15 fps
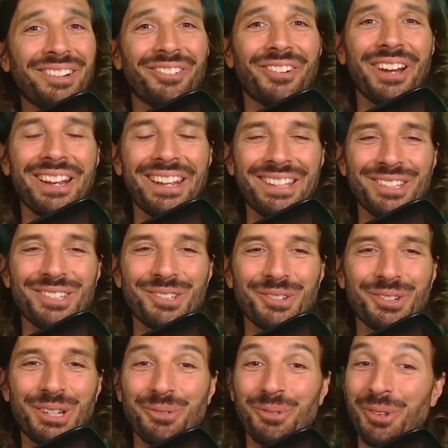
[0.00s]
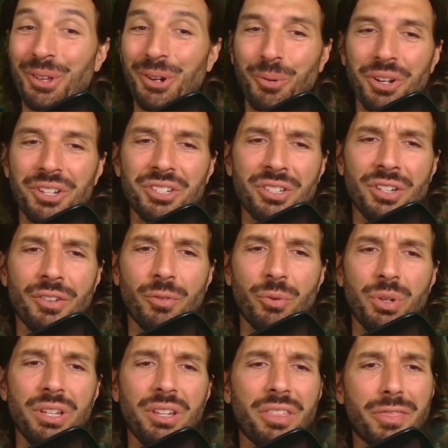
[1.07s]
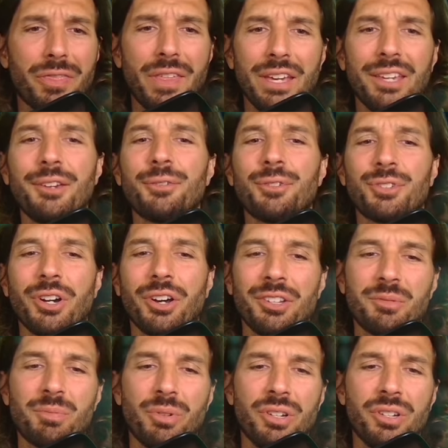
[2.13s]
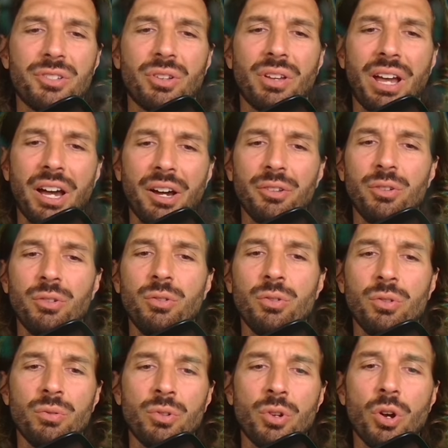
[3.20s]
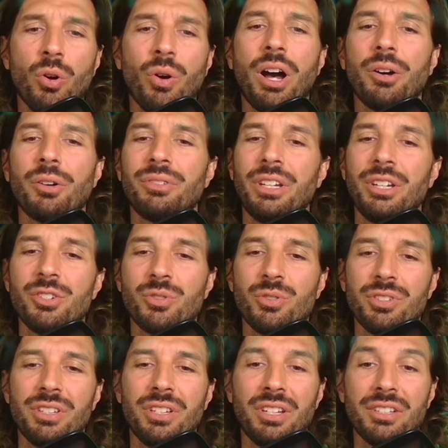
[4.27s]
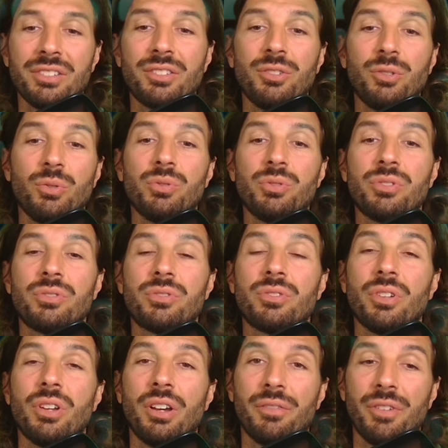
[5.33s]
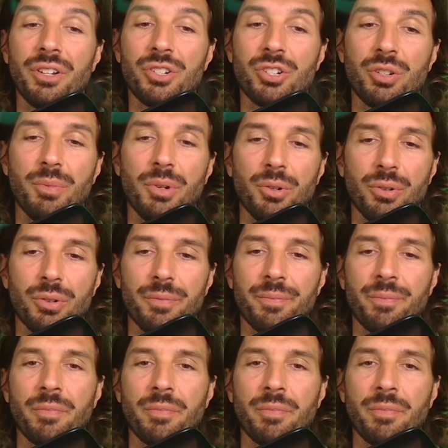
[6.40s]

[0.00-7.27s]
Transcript: right into it with the question of the week. Thank you for Tony's Bridge. So how do you know how dangerous it is to use adventure mode?